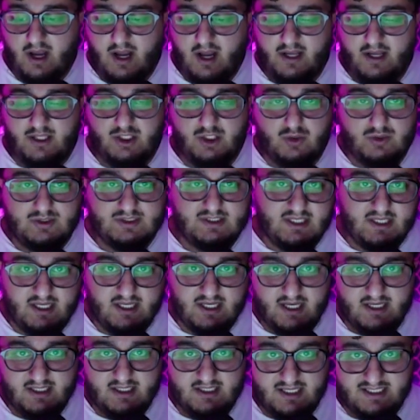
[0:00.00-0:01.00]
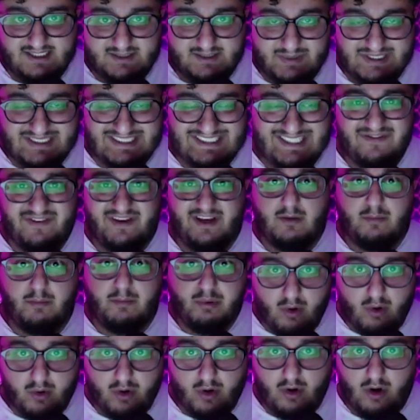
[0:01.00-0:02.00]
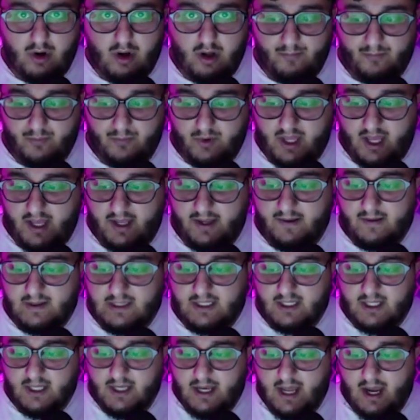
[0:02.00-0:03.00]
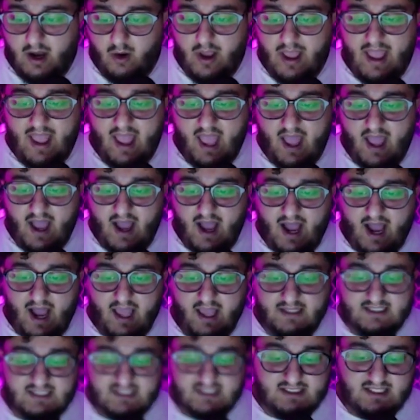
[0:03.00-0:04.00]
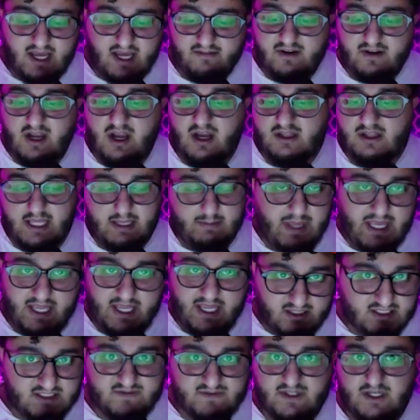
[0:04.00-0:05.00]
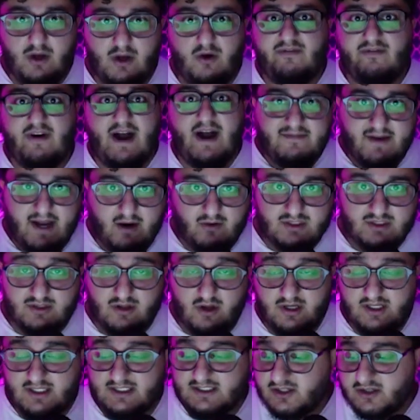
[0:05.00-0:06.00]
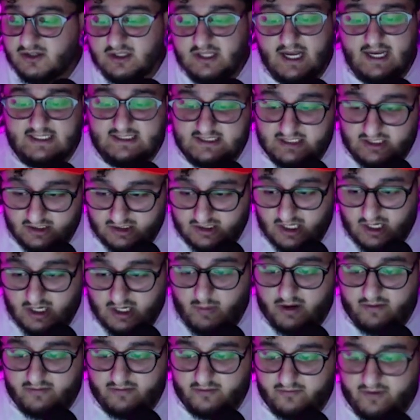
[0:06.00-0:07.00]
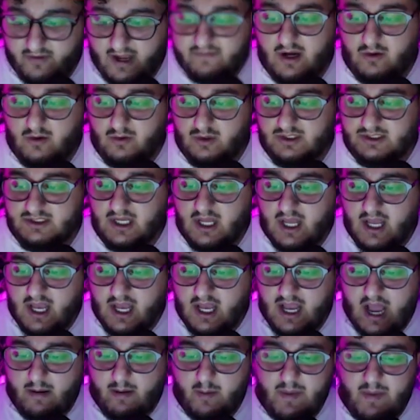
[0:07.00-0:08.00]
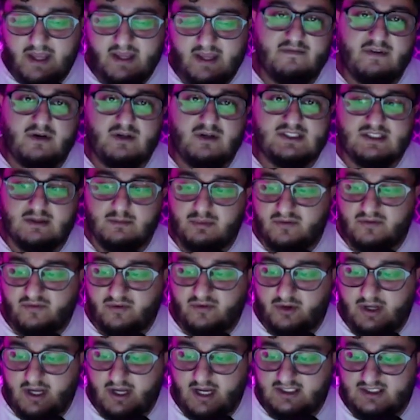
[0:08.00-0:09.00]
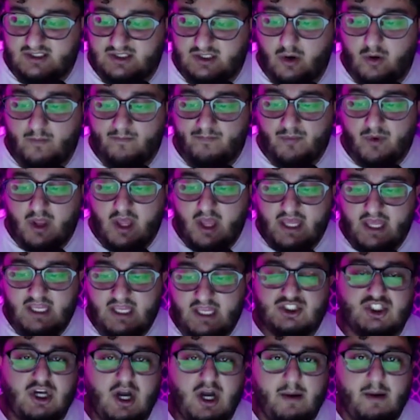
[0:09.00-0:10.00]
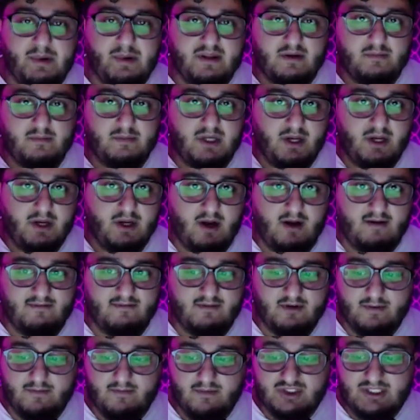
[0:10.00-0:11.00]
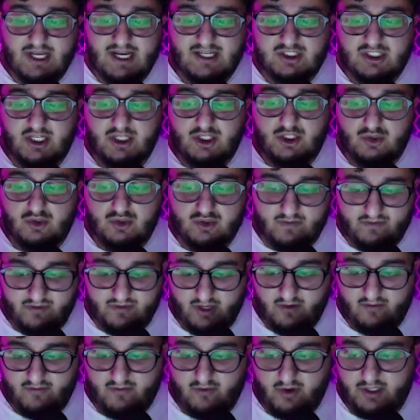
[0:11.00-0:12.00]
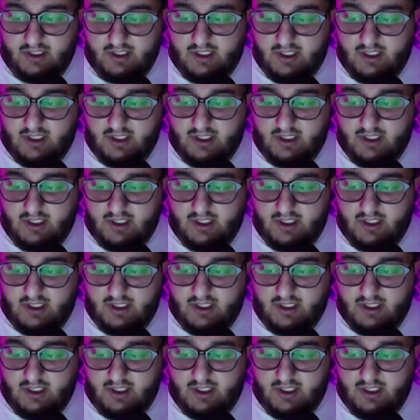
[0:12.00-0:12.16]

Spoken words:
using a specific protocol, okay? Now, instead of making this video 5 hours long, because literally I can sit here and talk about it for 5 hours, I'm gonna make it very simple for you guys. So each topic that I'm gonna cover, there's actually a YouTube video for it.